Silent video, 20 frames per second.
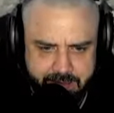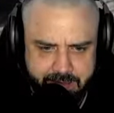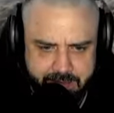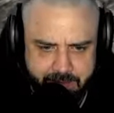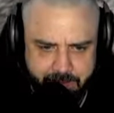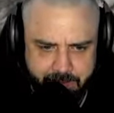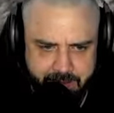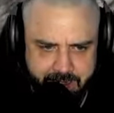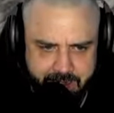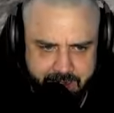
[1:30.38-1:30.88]

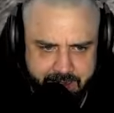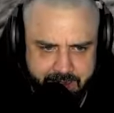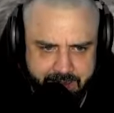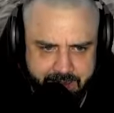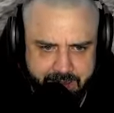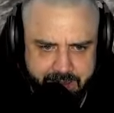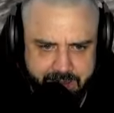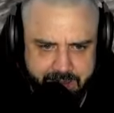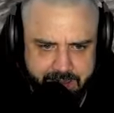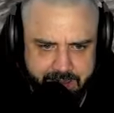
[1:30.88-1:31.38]
Okay.
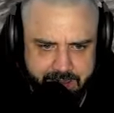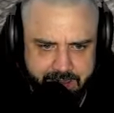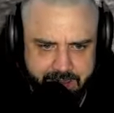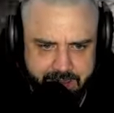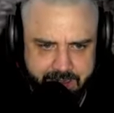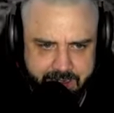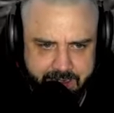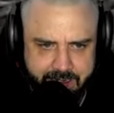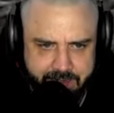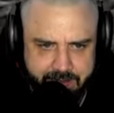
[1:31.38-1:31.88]

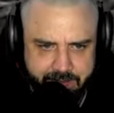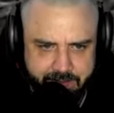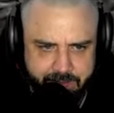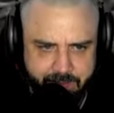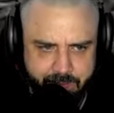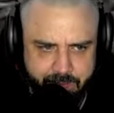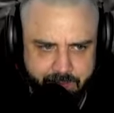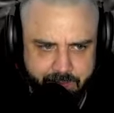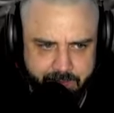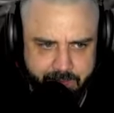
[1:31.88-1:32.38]
Yeah,
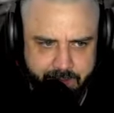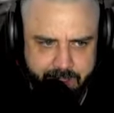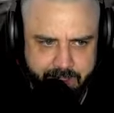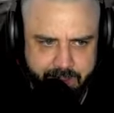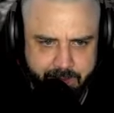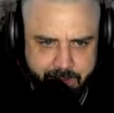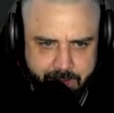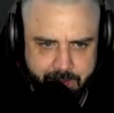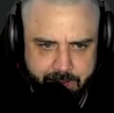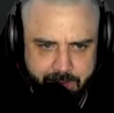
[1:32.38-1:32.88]
we
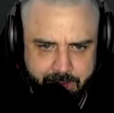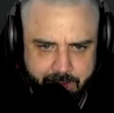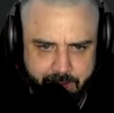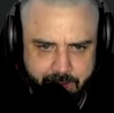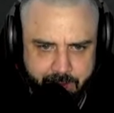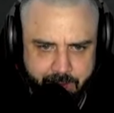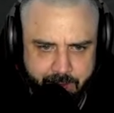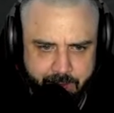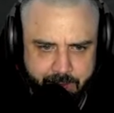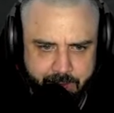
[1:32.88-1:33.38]
are
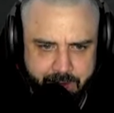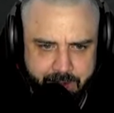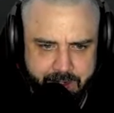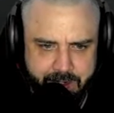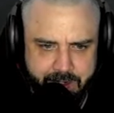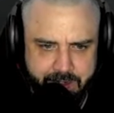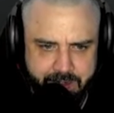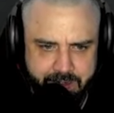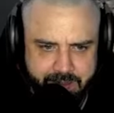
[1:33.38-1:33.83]
on